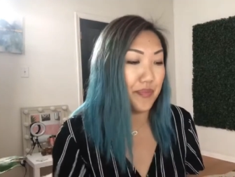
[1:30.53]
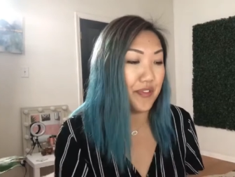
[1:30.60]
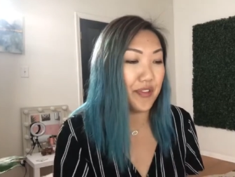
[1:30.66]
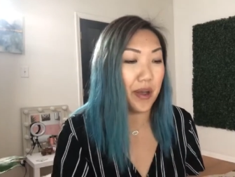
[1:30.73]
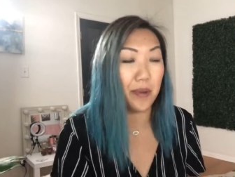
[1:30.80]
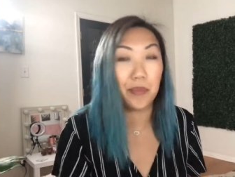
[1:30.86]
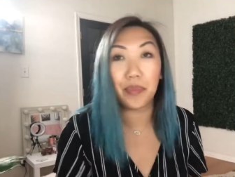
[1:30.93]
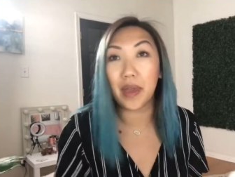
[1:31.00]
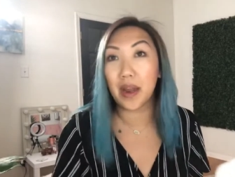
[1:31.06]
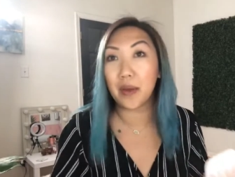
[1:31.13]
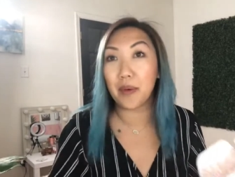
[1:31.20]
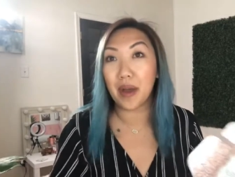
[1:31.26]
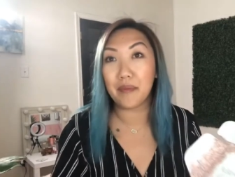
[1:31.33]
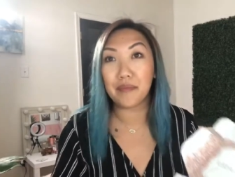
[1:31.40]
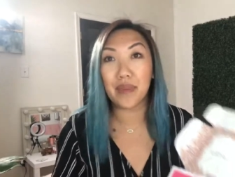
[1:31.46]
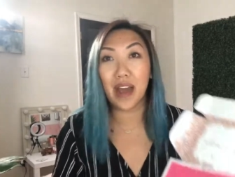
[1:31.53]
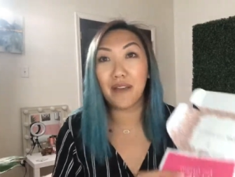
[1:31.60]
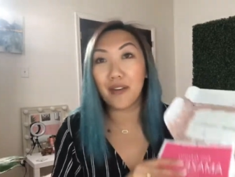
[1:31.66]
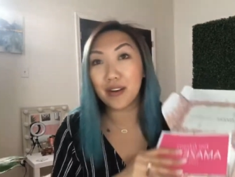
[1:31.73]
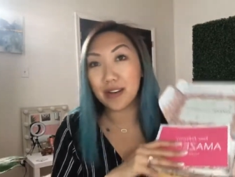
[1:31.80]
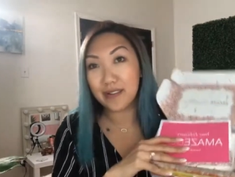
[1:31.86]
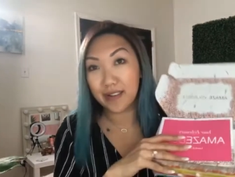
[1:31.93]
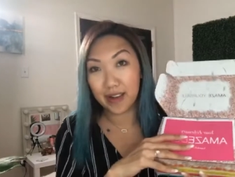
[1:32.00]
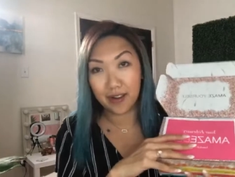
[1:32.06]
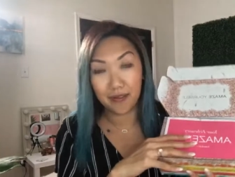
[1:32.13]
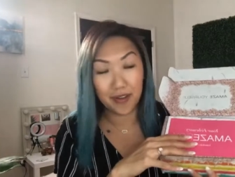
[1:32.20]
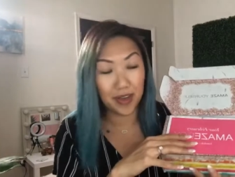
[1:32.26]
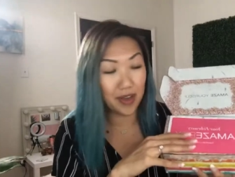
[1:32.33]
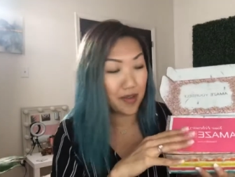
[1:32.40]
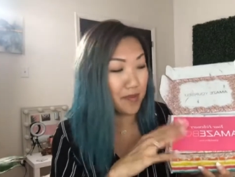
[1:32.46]
So anyway, I've already seen
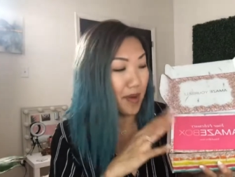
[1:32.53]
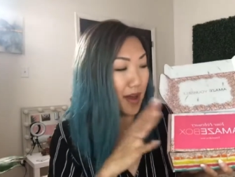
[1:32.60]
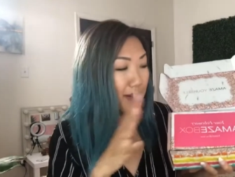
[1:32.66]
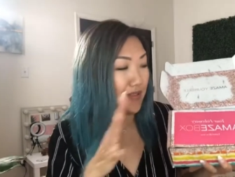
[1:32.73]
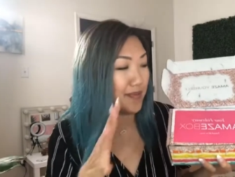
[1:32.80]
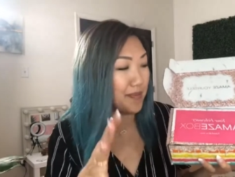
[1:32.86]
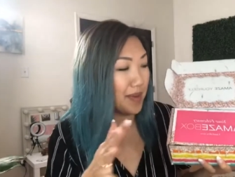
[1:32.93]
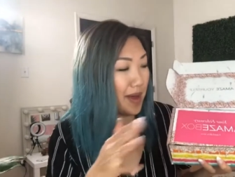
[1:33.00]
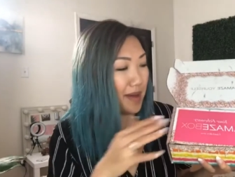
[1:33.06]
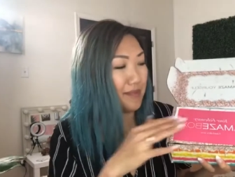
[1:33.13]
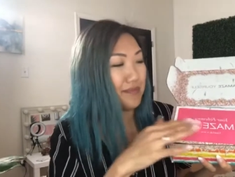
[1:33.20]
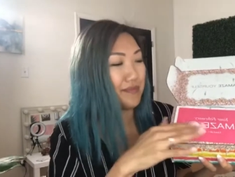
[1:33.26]
everything in the box, but